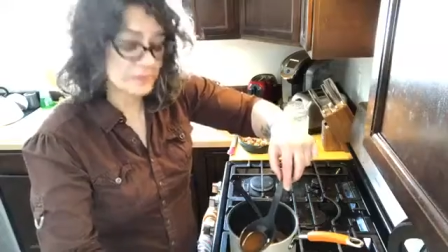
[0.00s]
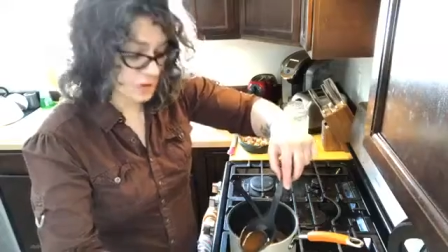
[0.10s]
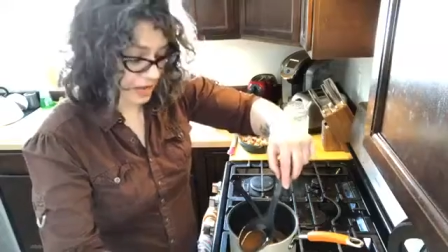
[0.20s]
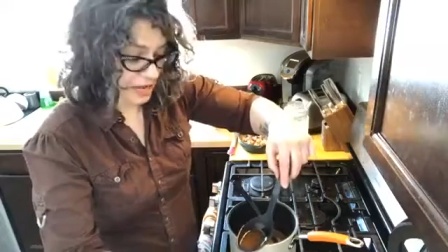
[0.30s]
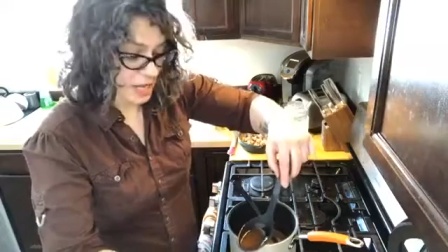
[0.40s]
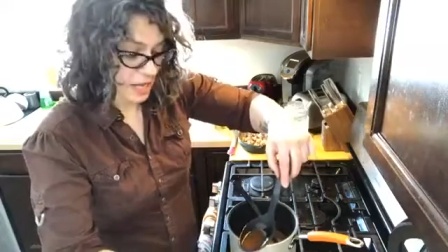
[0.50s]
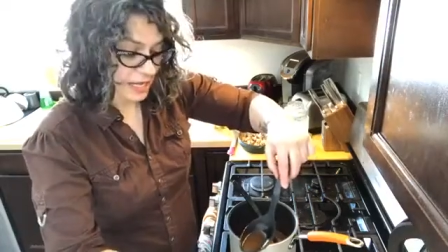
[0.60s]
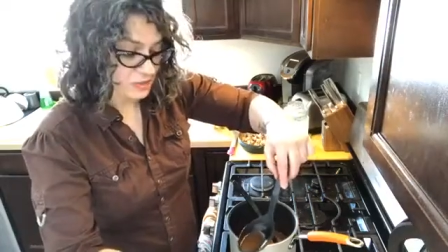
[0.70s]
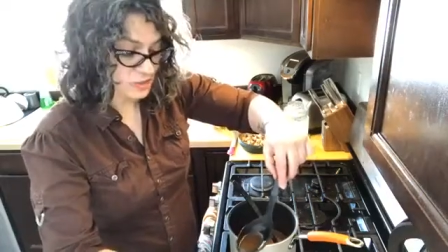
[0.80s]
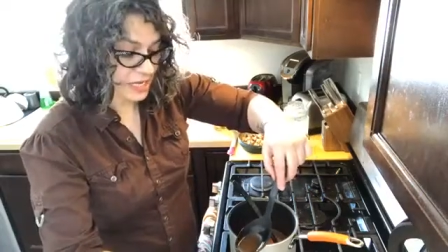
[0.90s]
Okay,
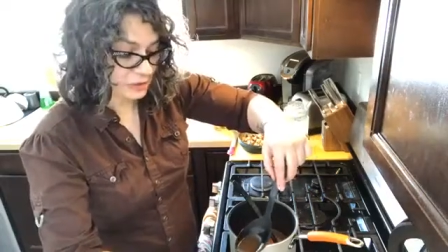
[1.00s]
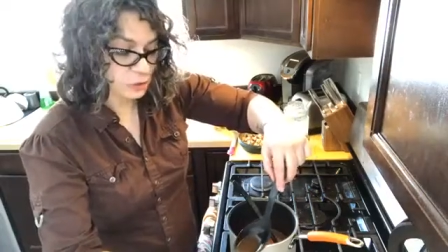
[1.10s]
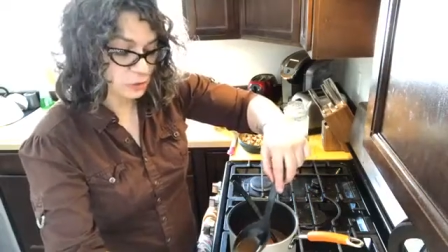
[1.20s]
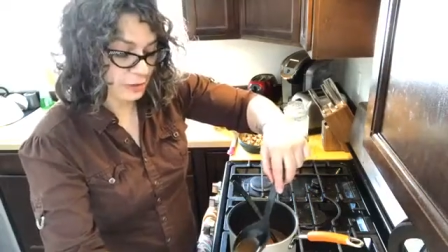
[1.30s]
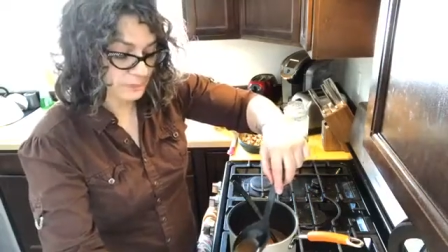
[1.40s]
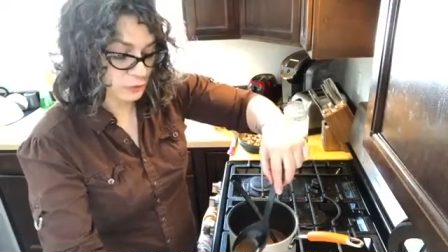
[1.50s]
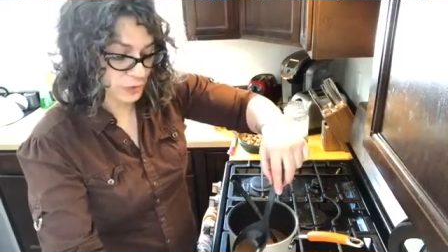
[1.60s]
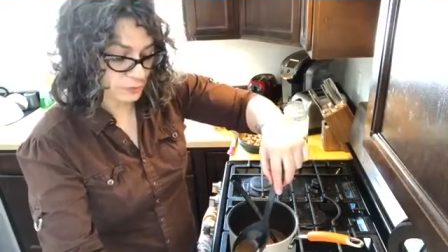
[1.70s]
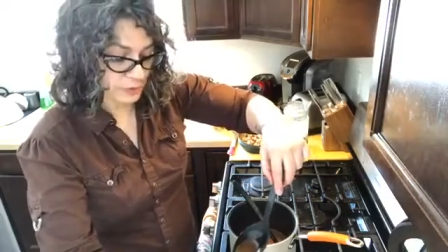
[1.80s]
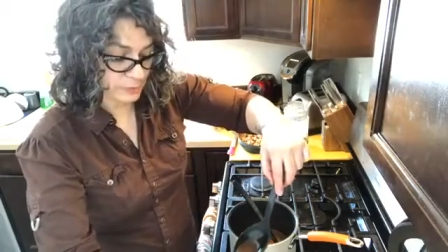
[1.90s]
it's just like drip,
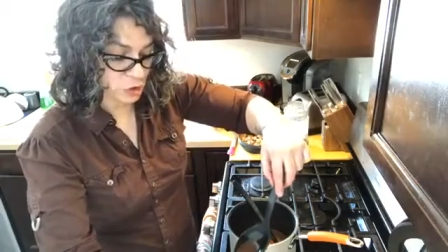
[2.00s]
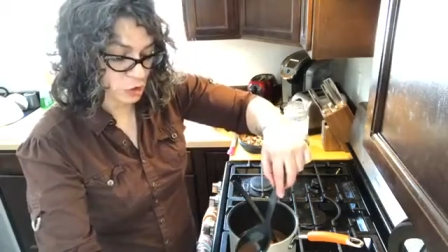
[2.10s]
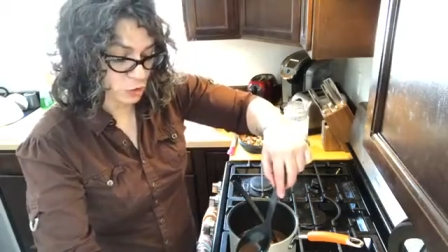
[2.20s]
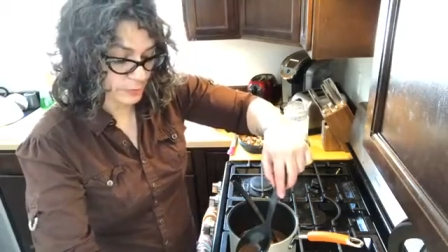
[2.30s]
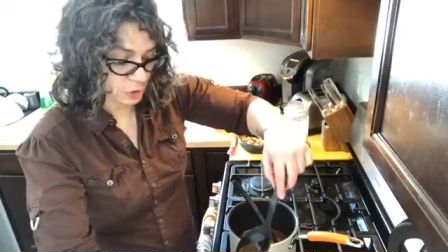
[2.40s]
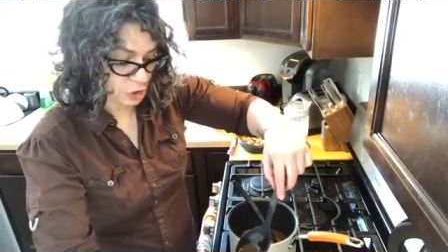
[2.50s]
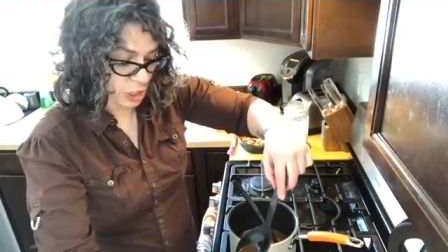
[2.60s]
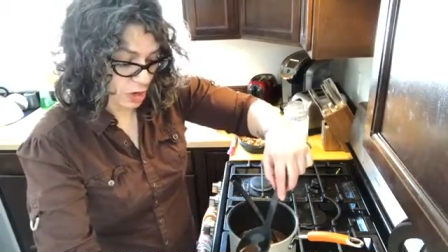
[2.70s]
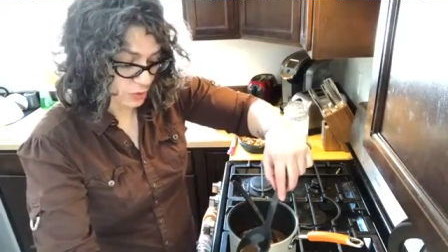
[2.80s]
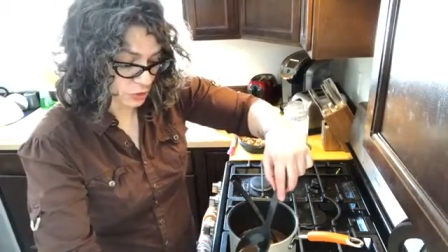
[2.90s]
drip, drip, super
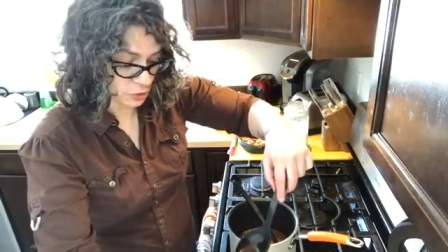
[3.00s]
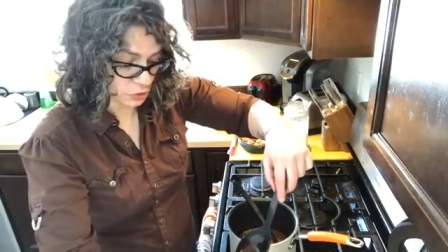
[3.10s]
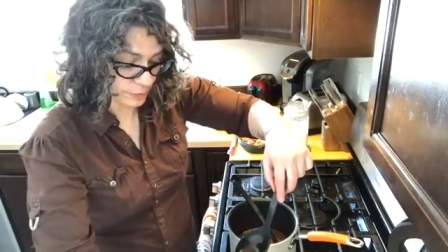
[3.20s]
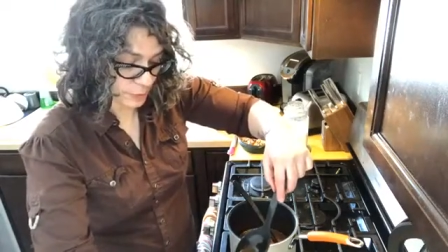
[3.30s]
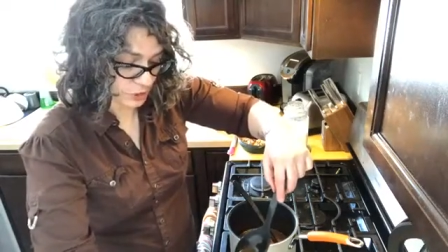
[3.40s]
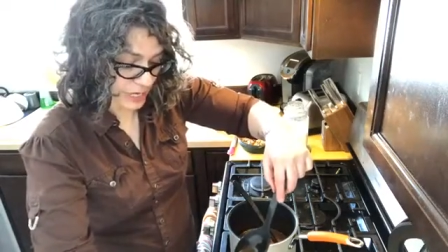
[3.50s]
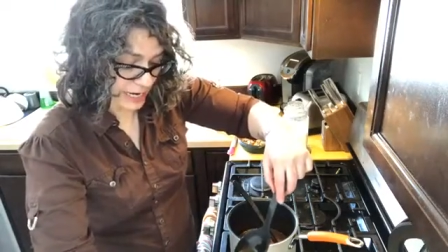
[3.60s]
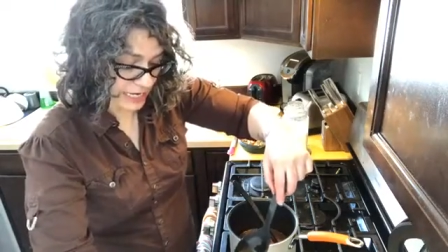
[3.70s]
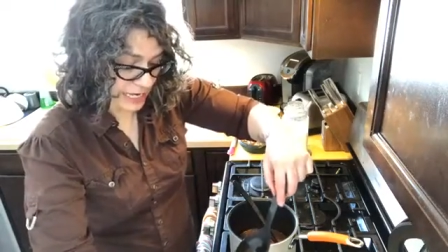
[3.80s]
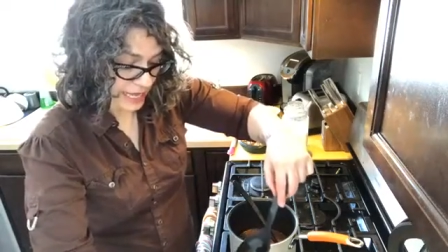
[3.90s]
slow, super
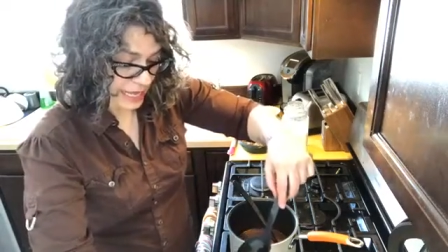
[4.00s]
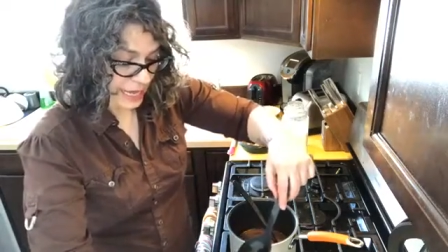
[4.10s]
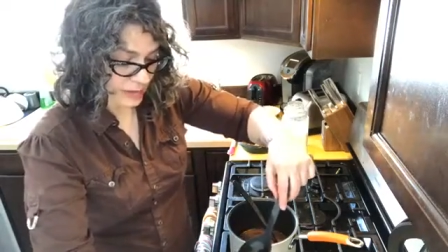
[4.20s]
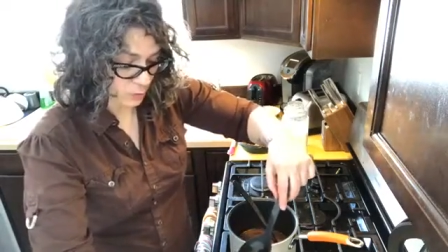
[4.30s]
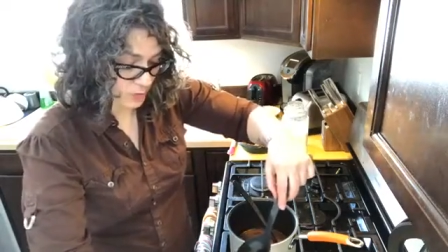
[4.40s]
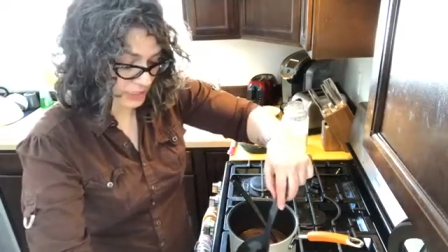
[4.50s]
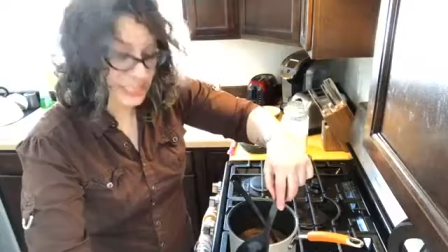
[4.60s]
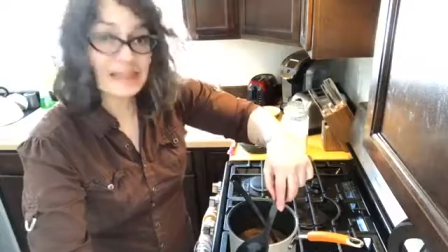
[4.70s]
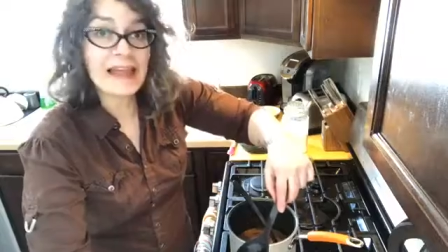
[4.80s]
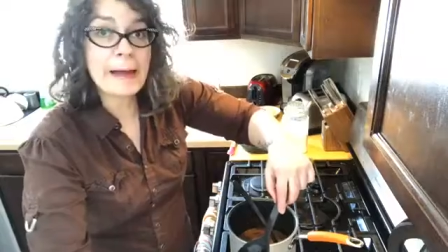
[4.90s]
tiny, and
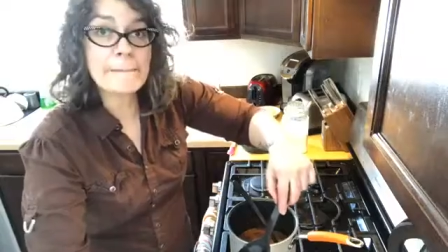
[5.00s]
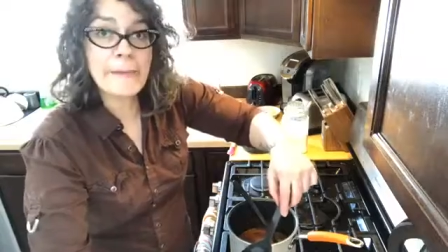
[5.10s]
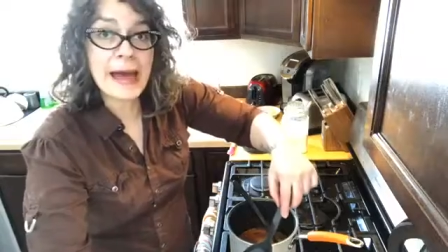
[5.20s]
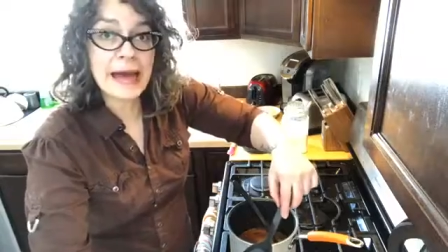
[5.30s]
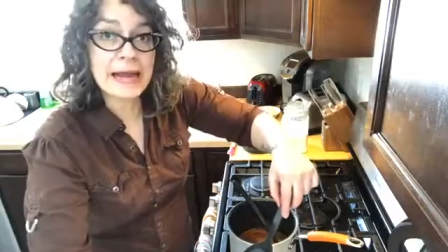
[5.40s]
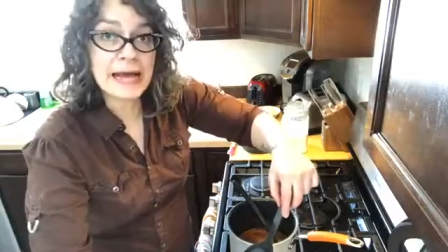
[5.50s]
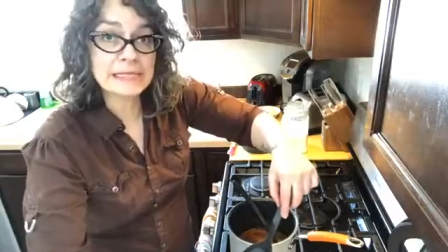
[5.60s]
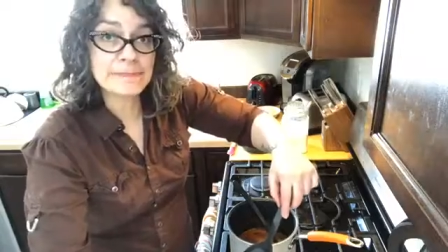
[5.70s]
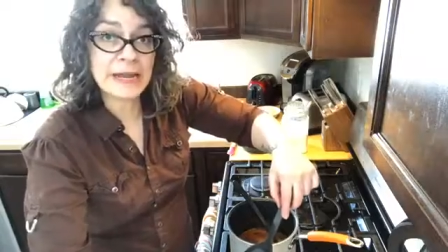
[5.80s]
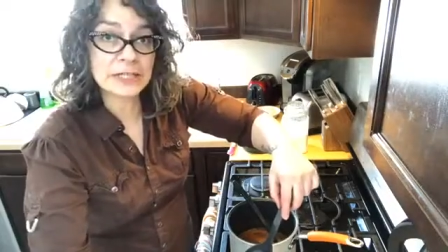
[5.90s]
whisking like a
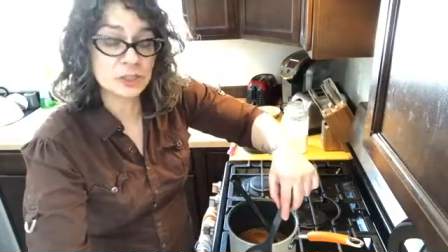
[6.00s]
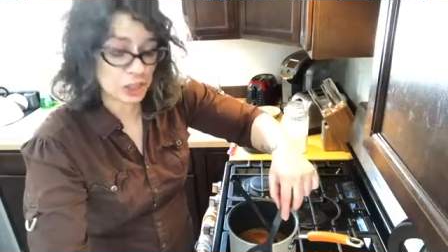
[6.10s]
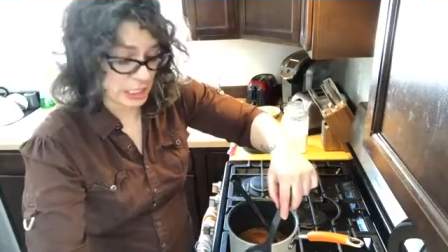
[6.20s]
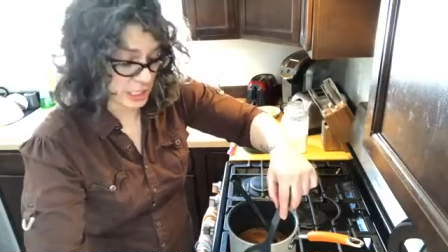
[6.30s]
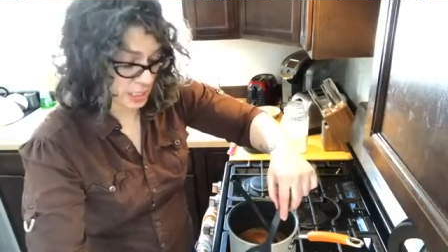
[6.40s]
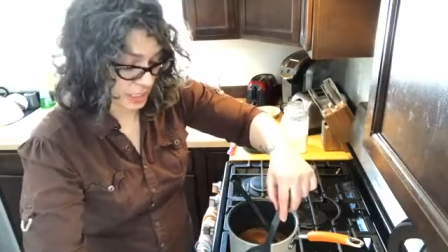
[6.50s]
badass banshee.